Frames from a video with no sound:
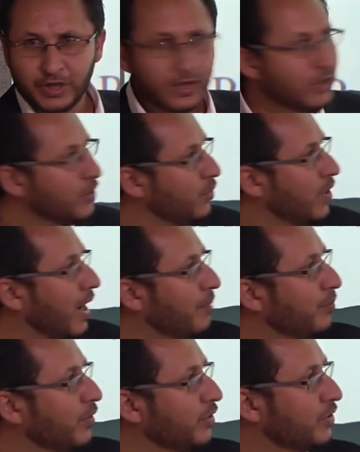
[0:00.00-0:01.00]
You
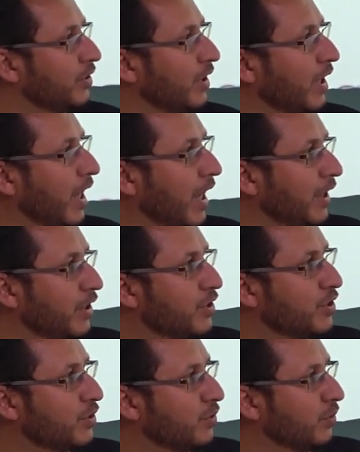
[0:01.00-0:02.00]
can put
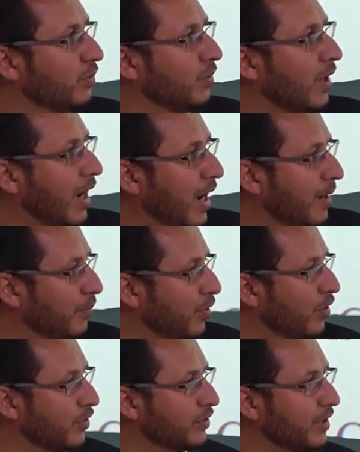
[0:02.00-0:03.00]
NH2 up
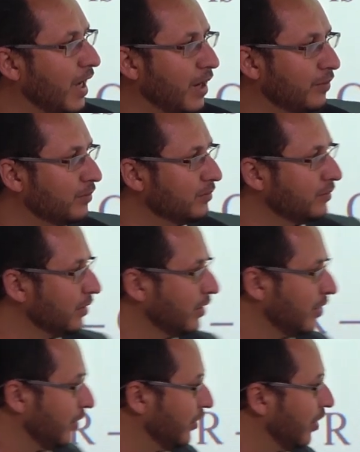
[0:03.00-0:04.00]
or down,
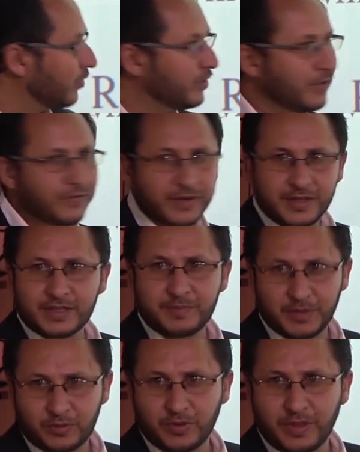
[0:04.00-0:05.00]
no difference
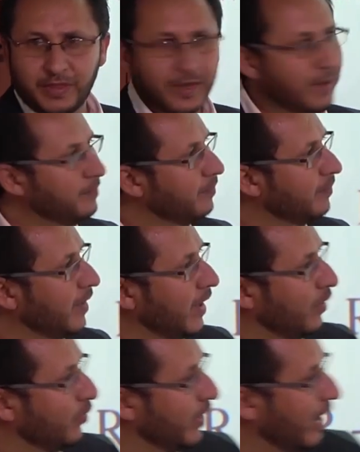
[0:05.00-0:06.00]
between them.
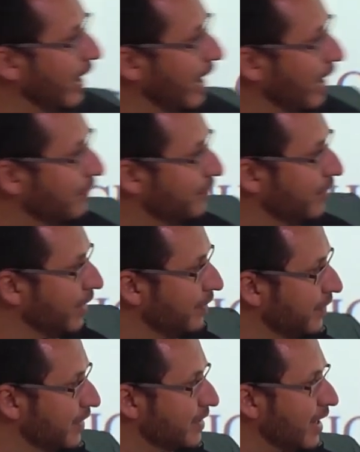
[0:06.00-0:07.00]
We have
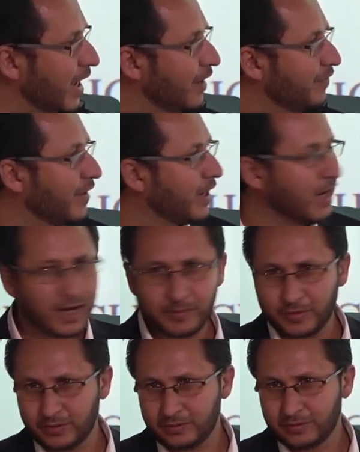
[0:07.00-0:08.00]
this alpha
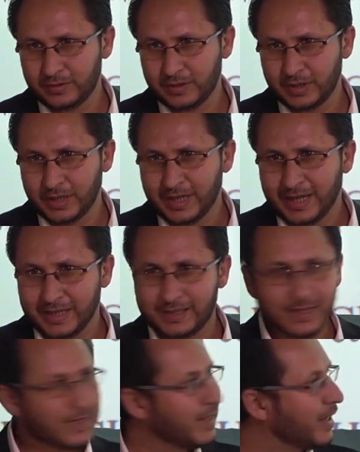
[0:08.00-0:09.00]
carbon. It
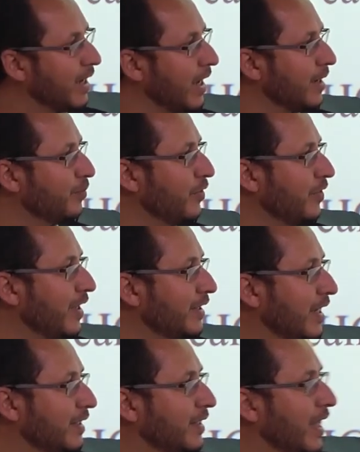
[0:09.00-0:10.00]
is the carbon that
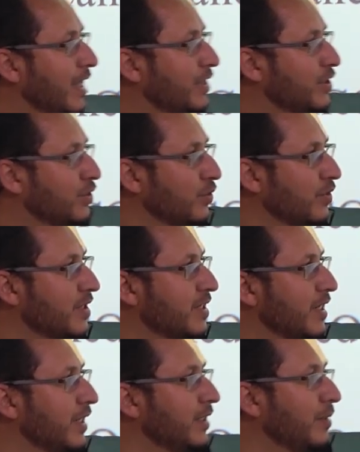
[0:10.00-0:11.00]
attached to the
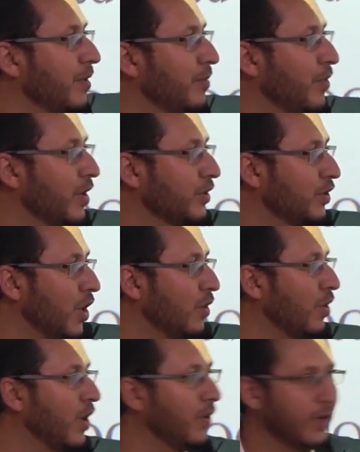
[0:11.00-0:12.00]
C double bond
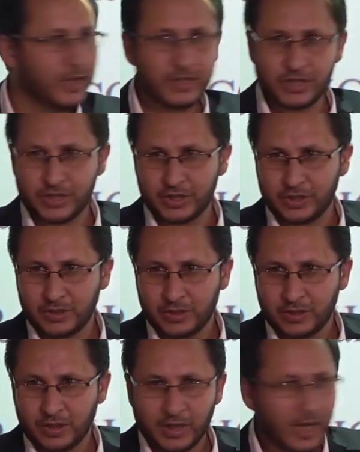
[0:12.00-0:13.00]
OOH,
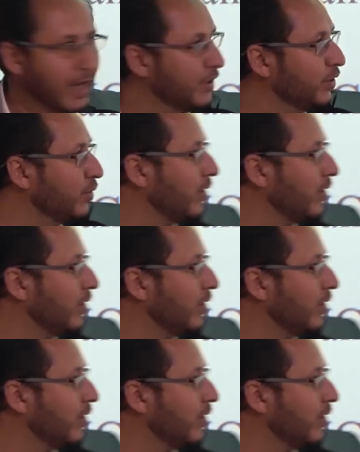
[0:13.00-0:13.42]
and you